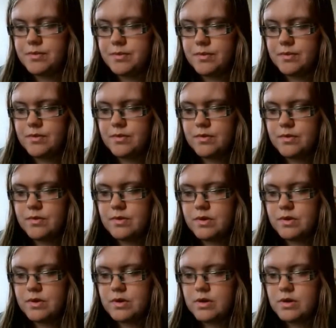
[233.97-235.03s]

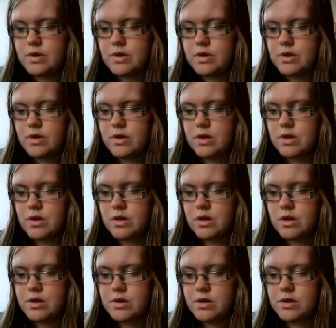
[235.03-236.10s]

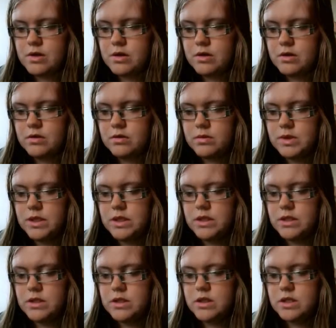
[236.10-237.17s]

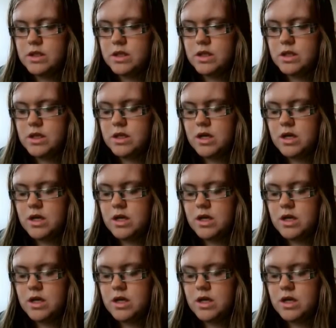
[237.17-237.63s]
No one is speaking in this clip.